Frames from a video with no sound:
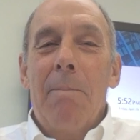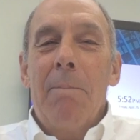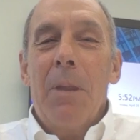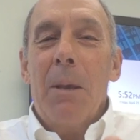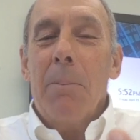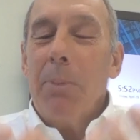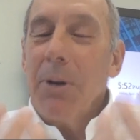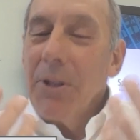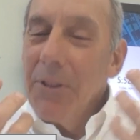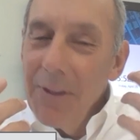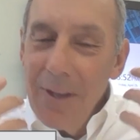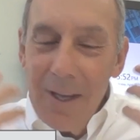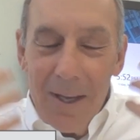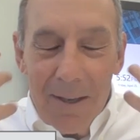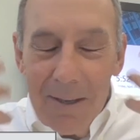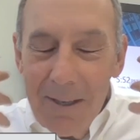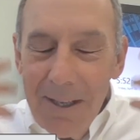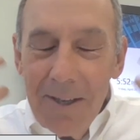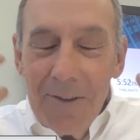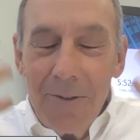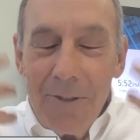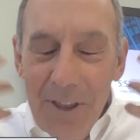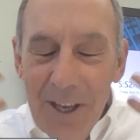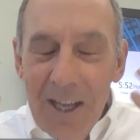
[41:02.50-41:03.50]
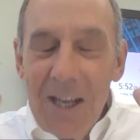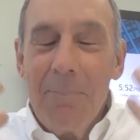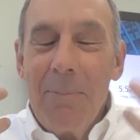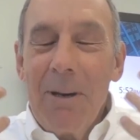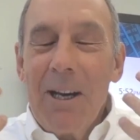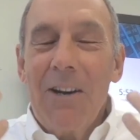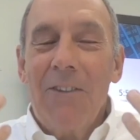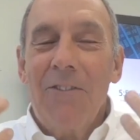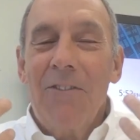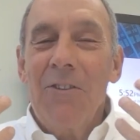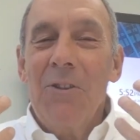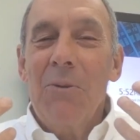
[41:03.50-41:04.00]
But think
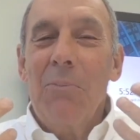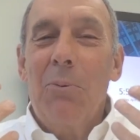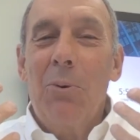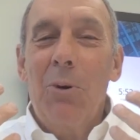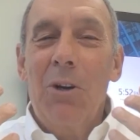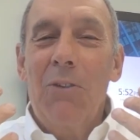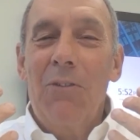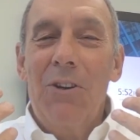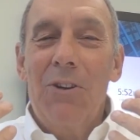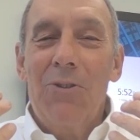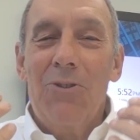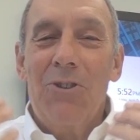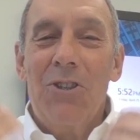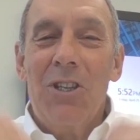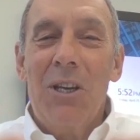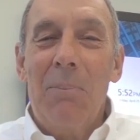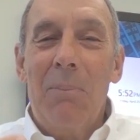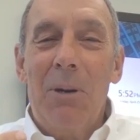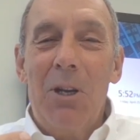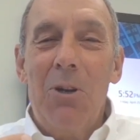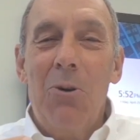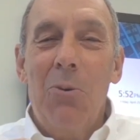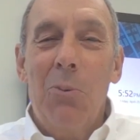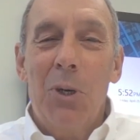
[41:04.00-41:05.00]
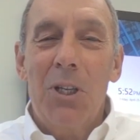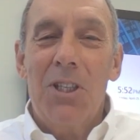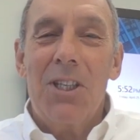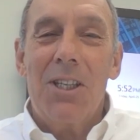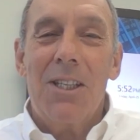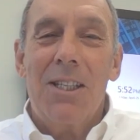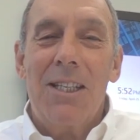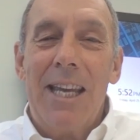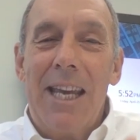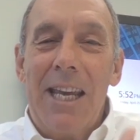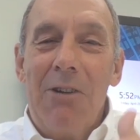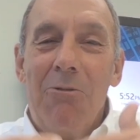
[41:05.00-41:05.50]
about it from the point of view of somebody who wants to
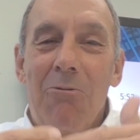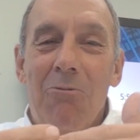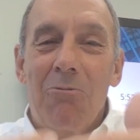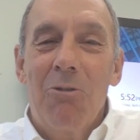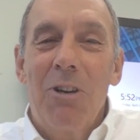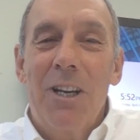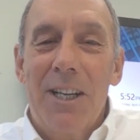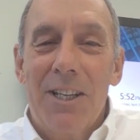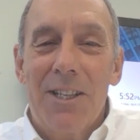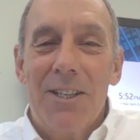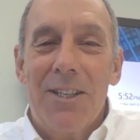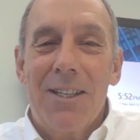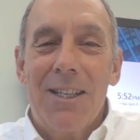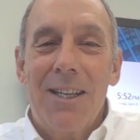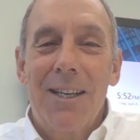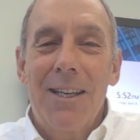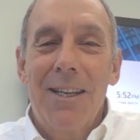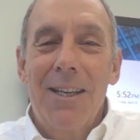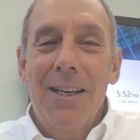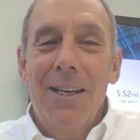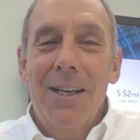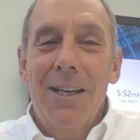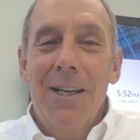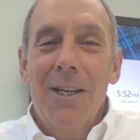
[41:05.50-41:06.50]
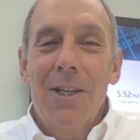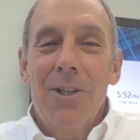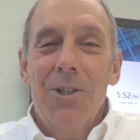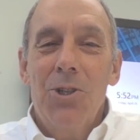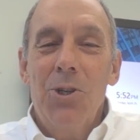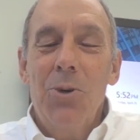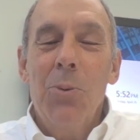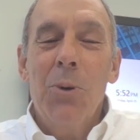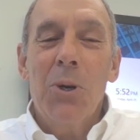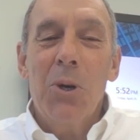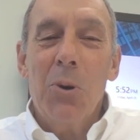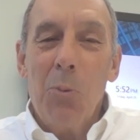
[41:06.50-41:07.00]
take risk. Do
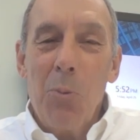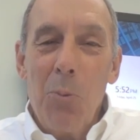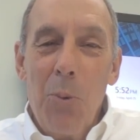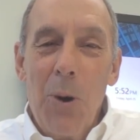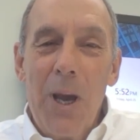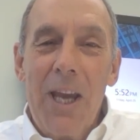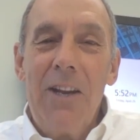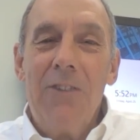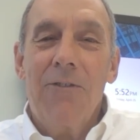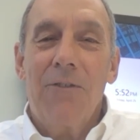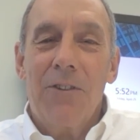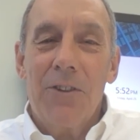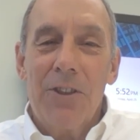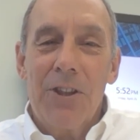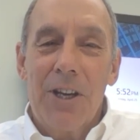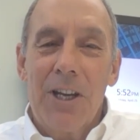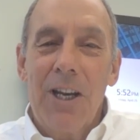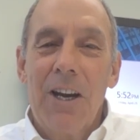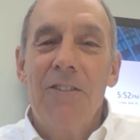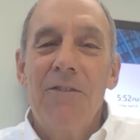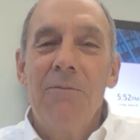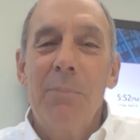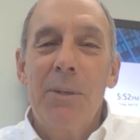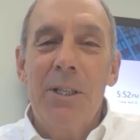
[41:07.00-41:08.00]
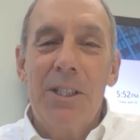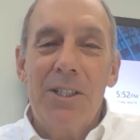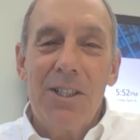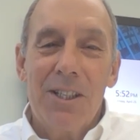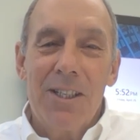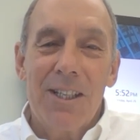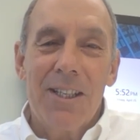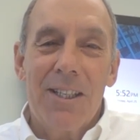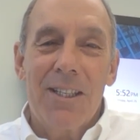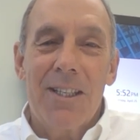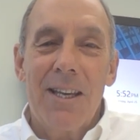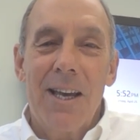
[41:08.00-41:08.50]
you want to wait for the government to
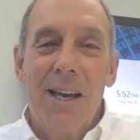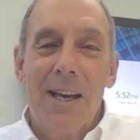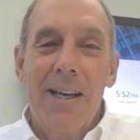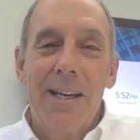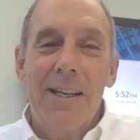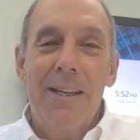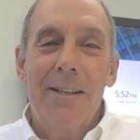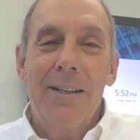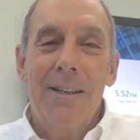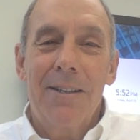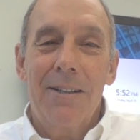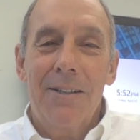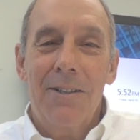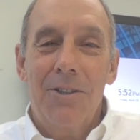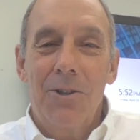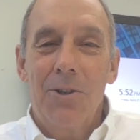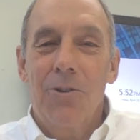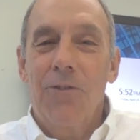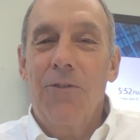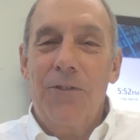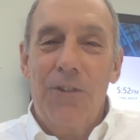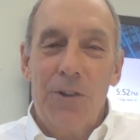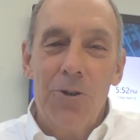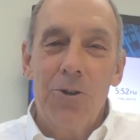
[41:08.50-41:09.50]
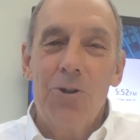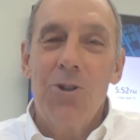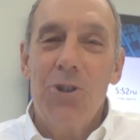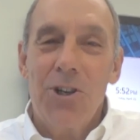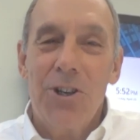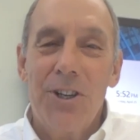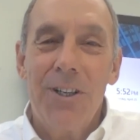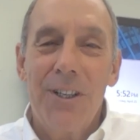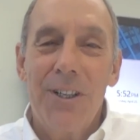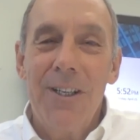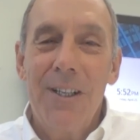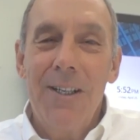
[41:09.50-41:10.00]
decide your
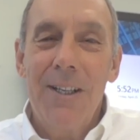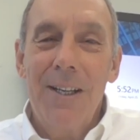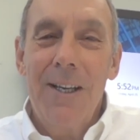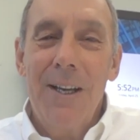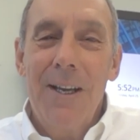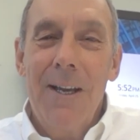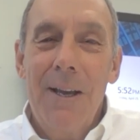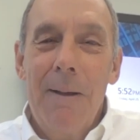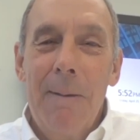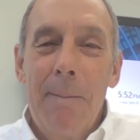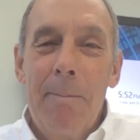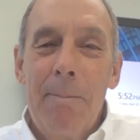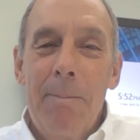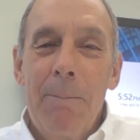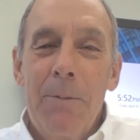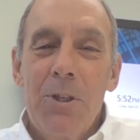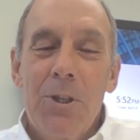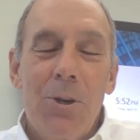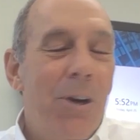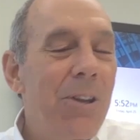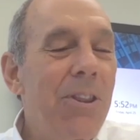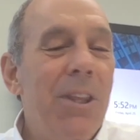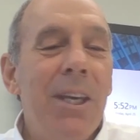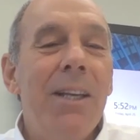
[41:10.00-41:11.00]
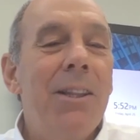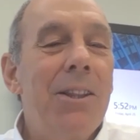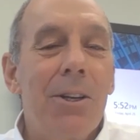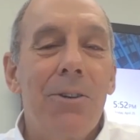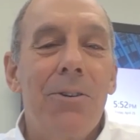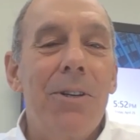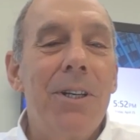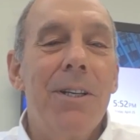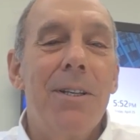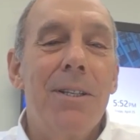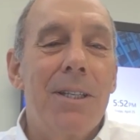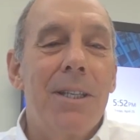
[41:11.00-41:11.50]
future? So I think
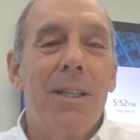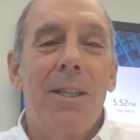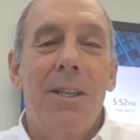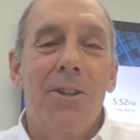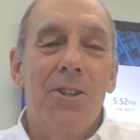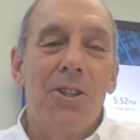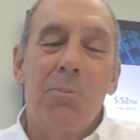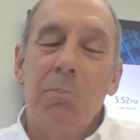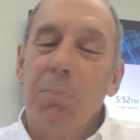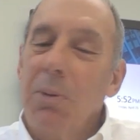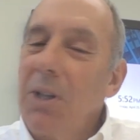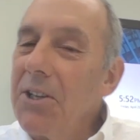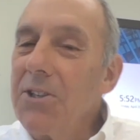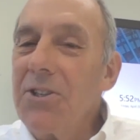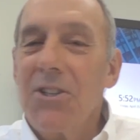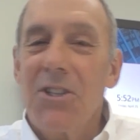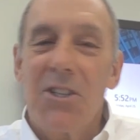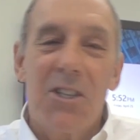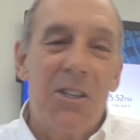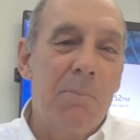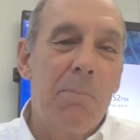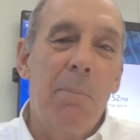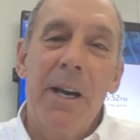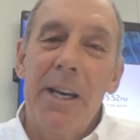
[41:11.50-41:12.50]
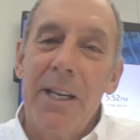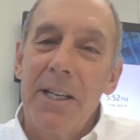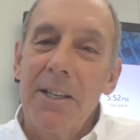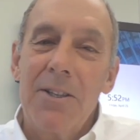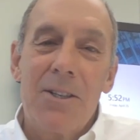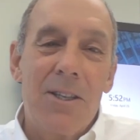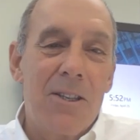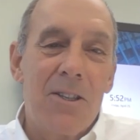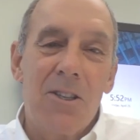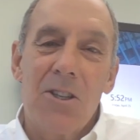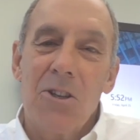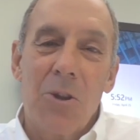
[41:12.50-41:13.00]
there's pluses and
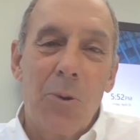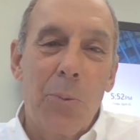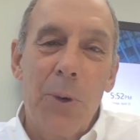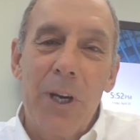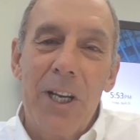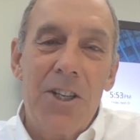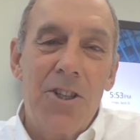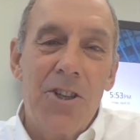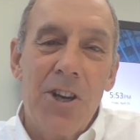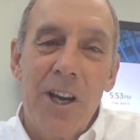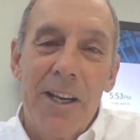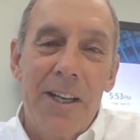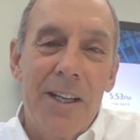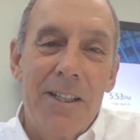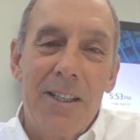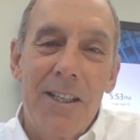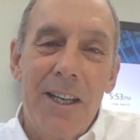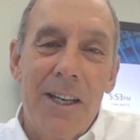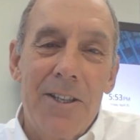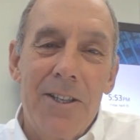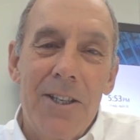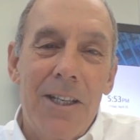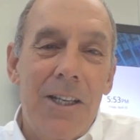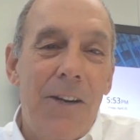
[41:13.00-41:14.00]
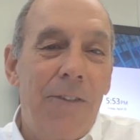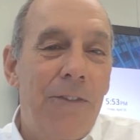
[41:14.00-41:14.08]
minuses to the way China does it.